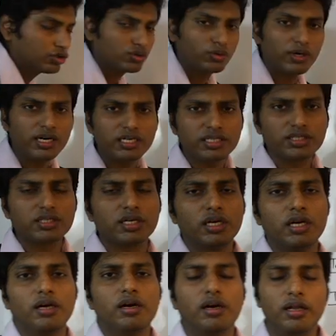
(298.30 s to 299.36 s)
students,
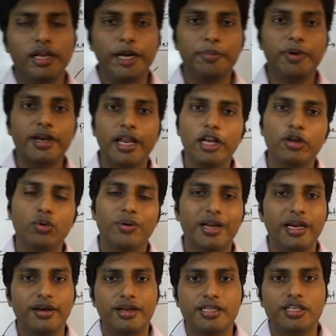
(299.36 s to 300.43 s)
let me tell you one
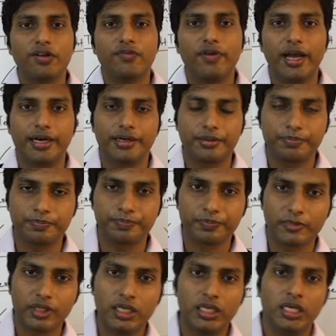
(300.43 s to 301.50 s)
interesting fact.
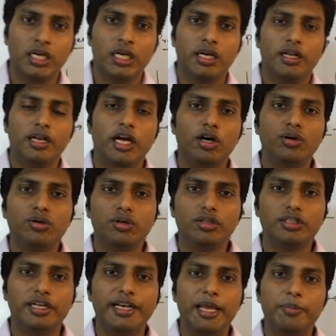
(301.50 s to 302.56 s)
Now
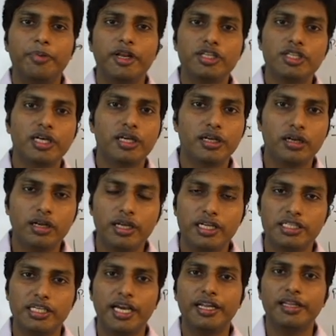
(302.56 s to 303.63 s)
the temperature
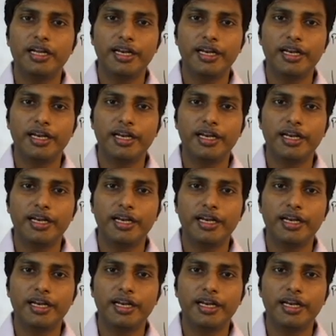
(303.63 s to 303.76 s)
inside the